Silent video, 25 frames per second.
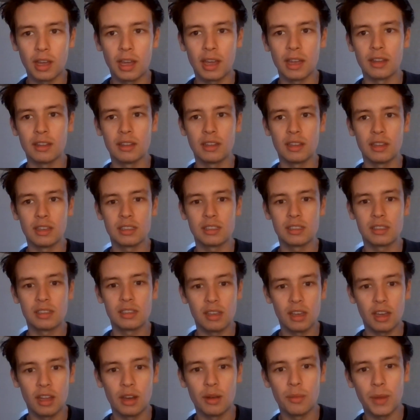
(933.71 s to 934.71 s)
and it's
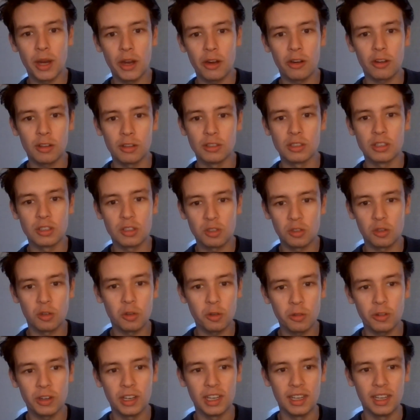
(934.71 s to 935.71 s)
an American
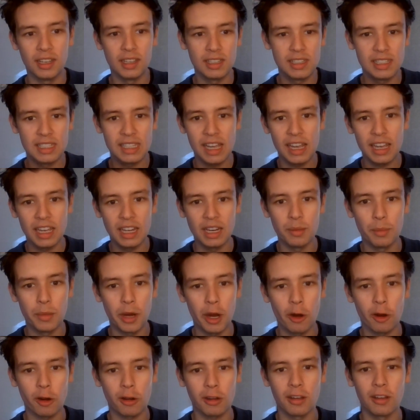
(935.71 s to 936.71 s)
story set in
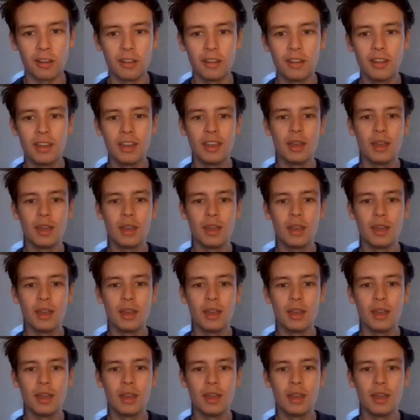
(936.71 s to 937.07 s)
America.